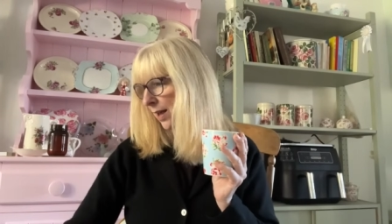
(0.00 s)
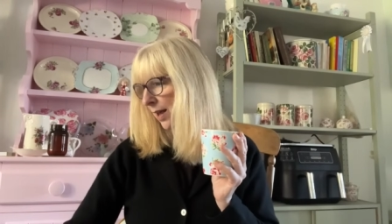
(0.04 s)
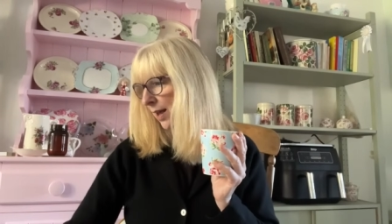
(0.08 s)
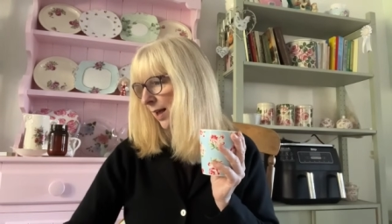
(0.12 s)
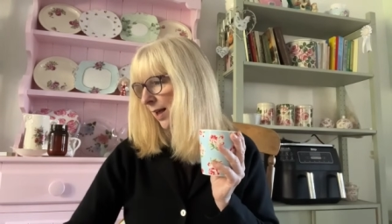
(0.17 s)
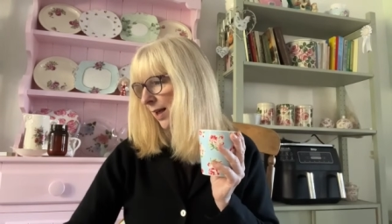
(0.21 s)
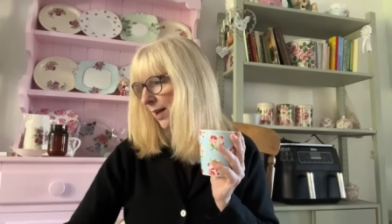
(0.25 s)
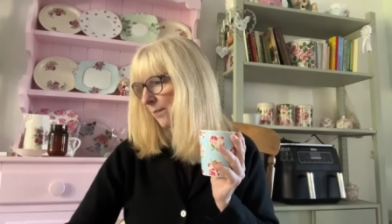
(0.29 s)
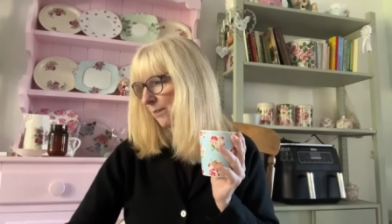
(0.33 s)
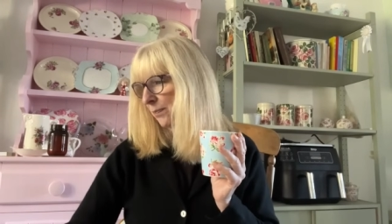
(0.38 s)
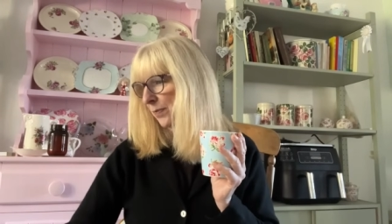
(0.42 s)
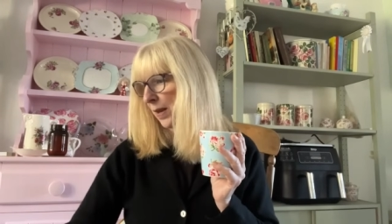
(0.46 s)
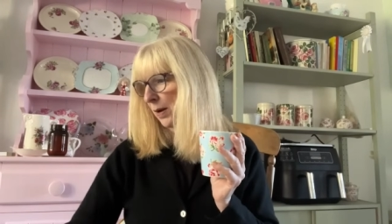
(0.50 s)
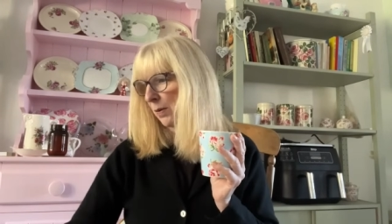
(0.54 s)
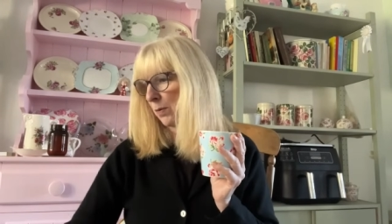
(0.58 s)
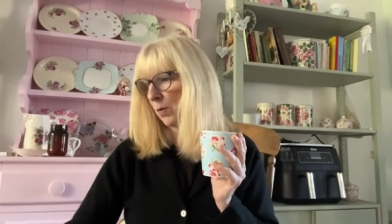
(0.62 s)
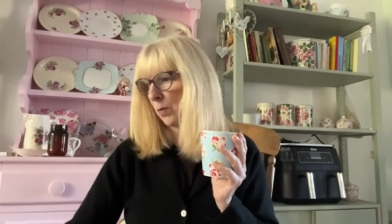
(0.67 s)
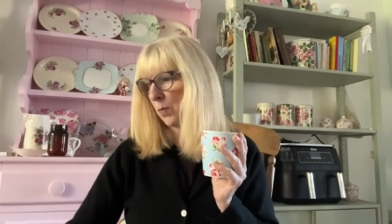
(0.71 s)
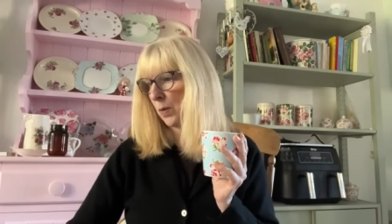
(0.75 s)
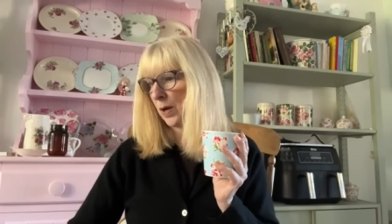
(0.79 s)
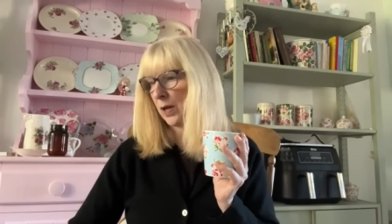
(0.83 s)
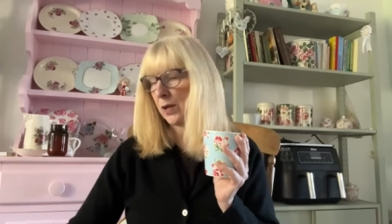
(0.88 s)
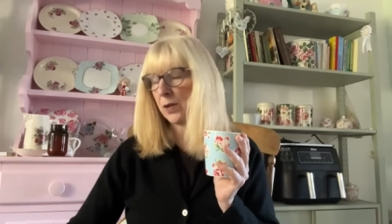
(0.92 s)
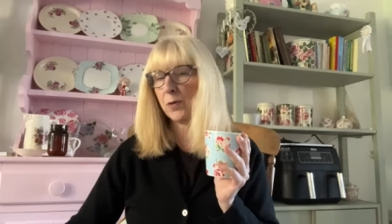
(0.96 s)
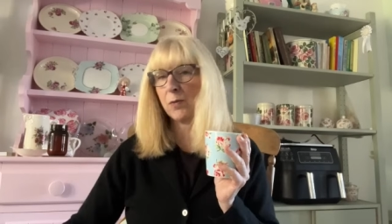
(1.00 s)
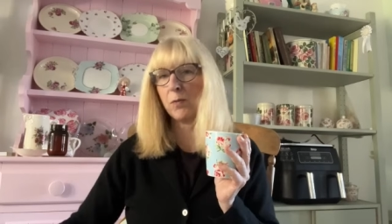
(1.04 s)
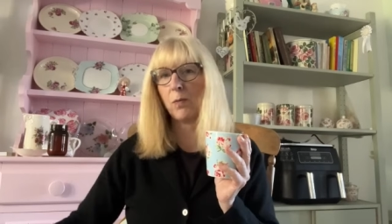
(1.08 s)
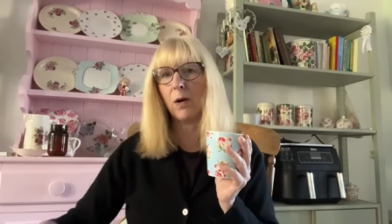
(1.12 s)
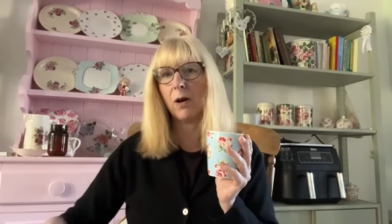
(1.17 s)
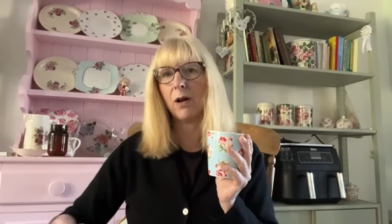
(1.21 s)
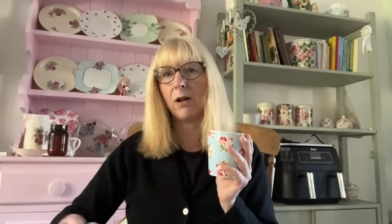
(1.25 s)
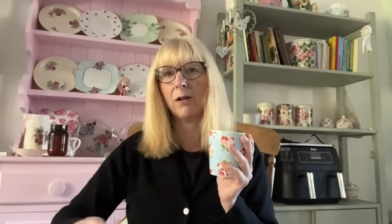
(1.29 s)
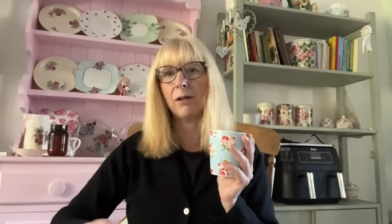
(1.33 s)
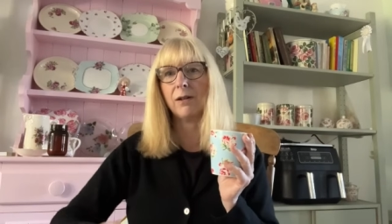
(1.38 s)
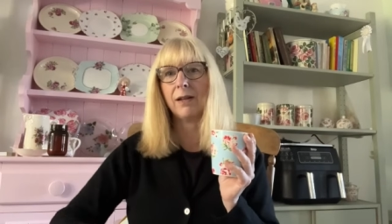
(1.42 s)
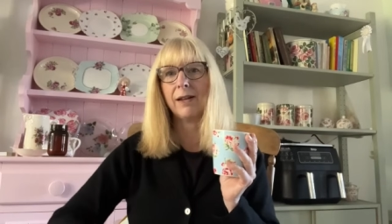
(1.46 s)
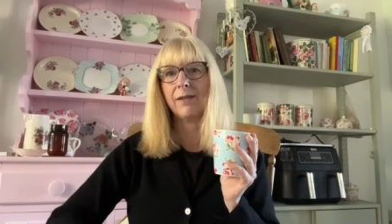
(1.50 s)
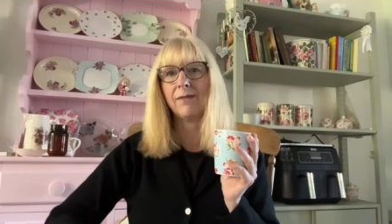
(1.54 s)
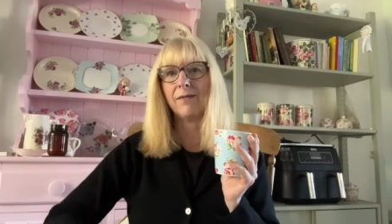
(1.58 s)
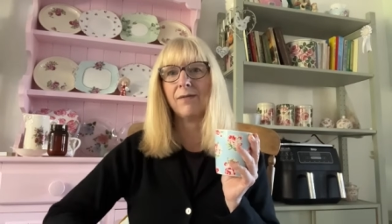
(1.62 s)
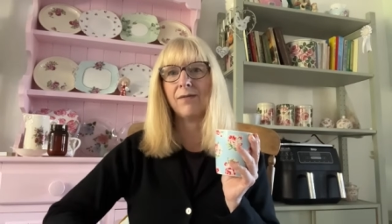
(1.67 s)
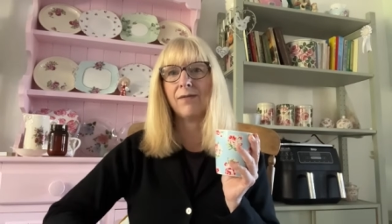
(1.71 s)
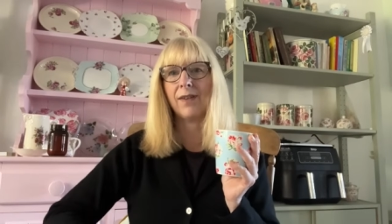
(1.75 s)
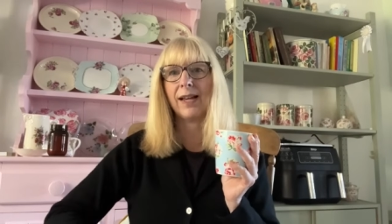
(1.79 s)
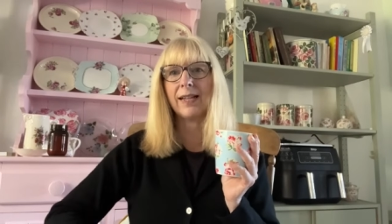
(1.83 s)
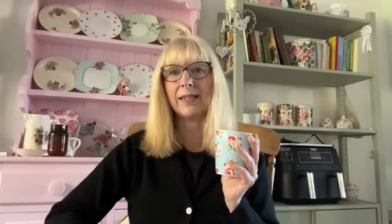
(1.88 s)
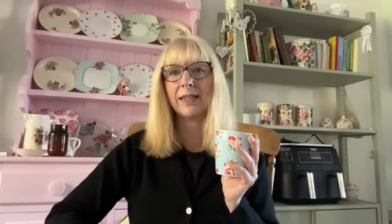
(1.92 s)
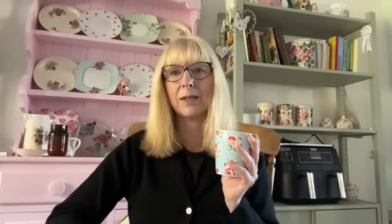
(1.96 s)
they were worthwhile
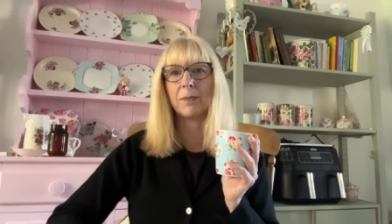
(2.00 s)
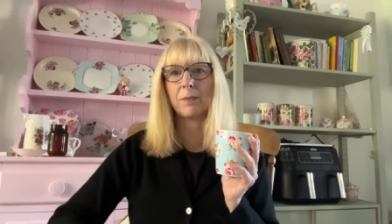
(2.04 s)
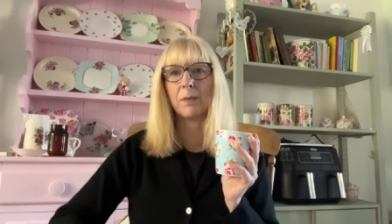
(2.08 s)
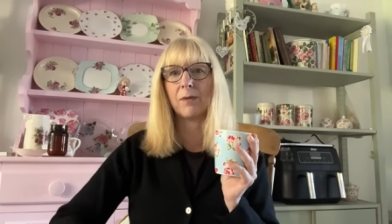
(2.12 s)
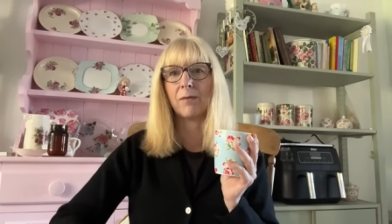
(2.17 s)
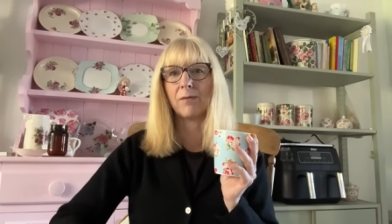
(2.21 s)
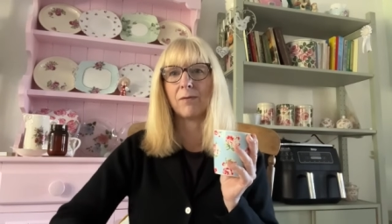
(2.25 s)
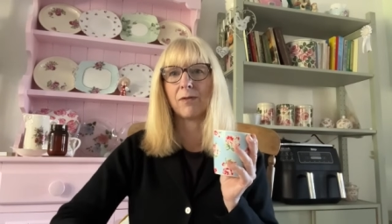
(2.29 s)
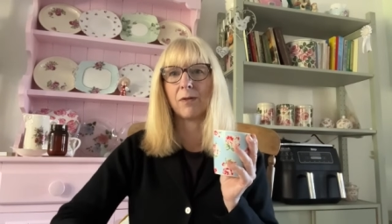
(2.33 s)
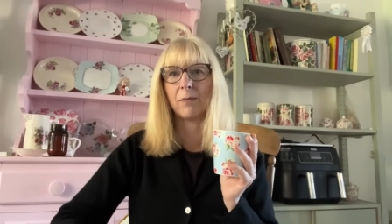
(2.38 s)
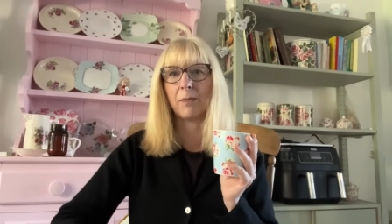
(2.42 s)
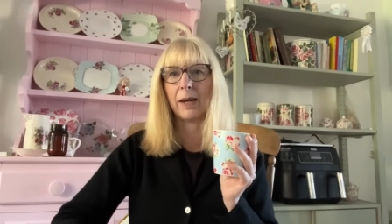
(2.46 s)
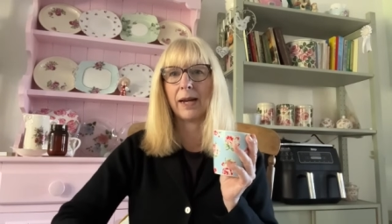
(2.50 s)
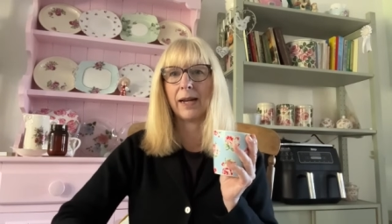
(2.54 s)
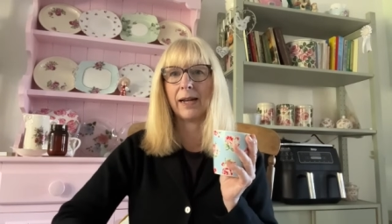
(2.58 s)
investment for me,